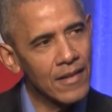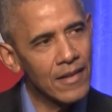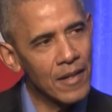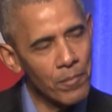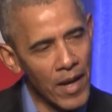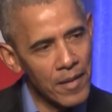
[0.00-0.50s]

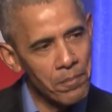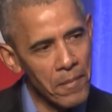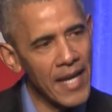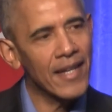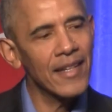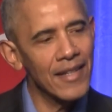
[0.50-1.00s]
that might
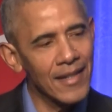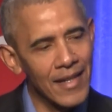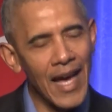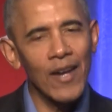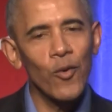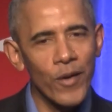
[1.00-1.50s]
make it
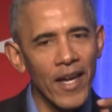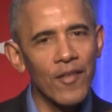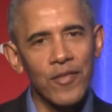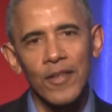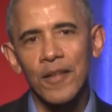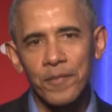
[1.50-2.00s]
not okay
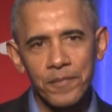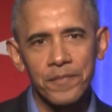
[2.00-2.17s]
for them